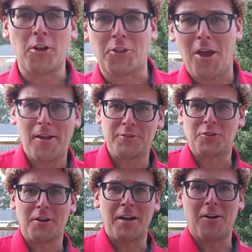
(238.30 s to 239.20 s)
on
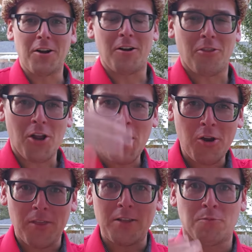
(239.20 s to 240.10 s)
God's green earth.
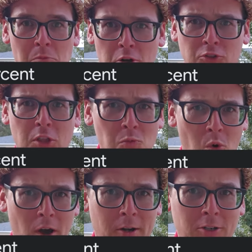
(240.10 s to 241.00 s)
Earth is mostly
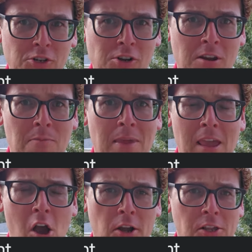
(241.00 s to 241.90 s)
water. Shouldn't it be on